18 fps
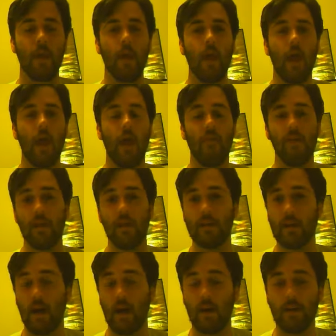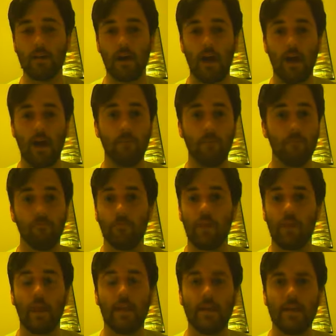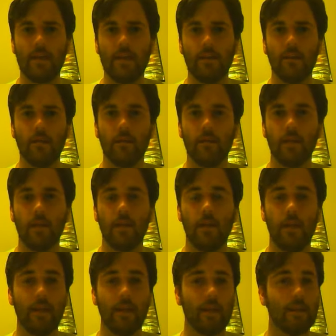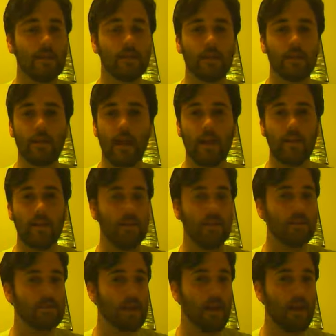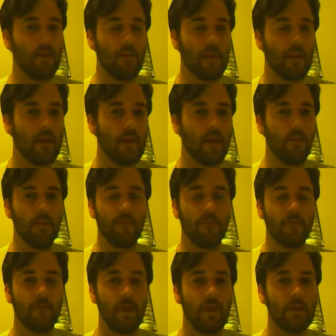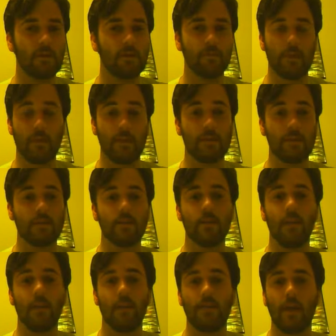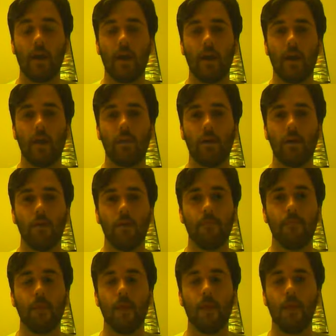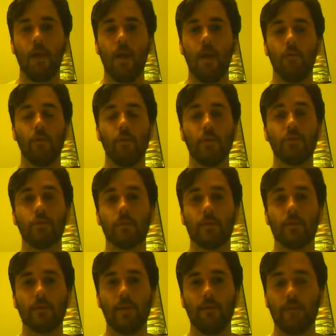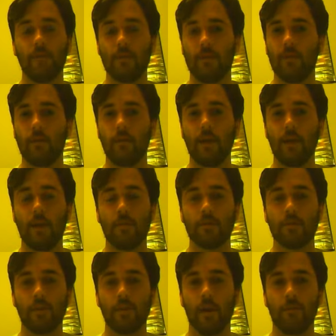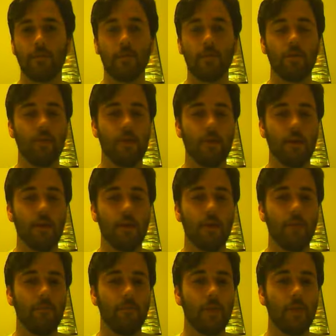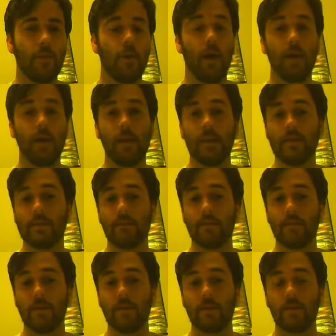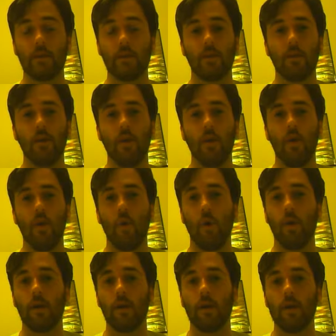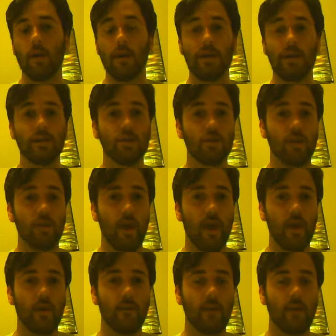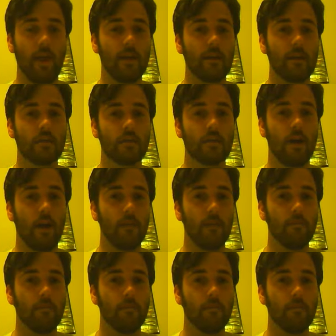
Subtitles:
and the entire time he didn't. He just attacked with the side of the head or the face, but he just left that eye alone, which was giving Danielson the opportunity to lock in a submission or hit a strike that just caught